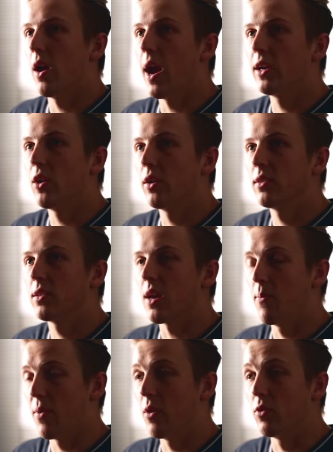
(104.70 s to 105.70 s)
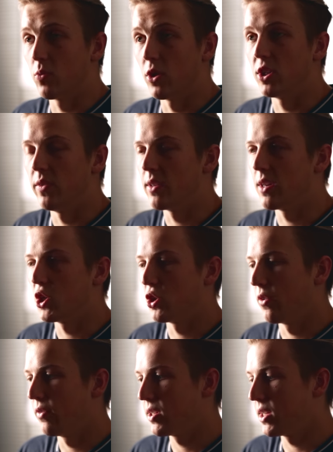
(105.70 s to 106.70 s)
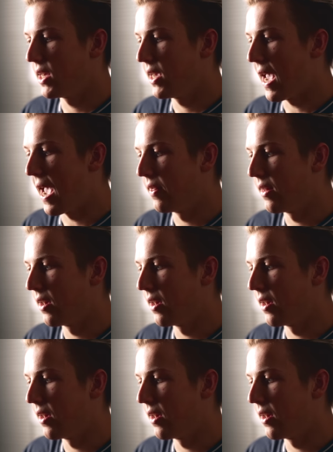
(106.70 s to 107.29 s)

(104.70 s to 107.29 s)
I got, I, I was watching the session obviously, and